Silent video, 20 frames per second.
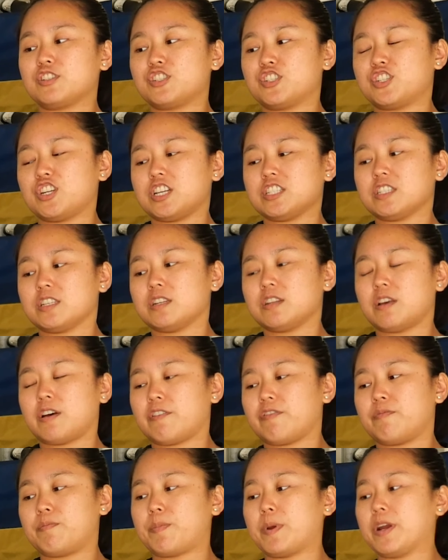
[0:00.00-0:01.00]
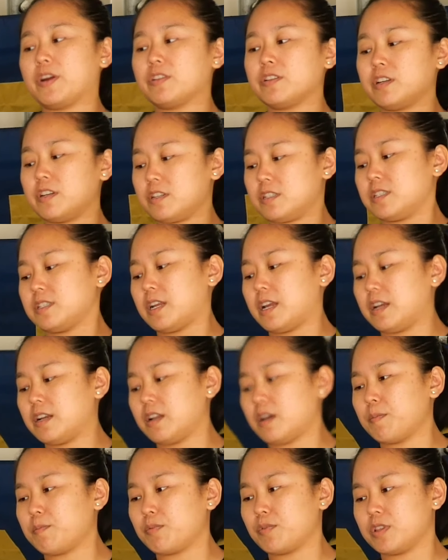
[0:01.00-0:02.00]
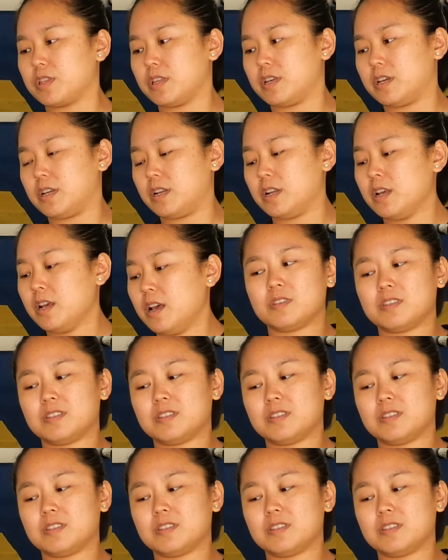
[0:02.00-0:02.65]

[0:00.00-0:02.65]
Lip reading: just enough barely to stand up with it.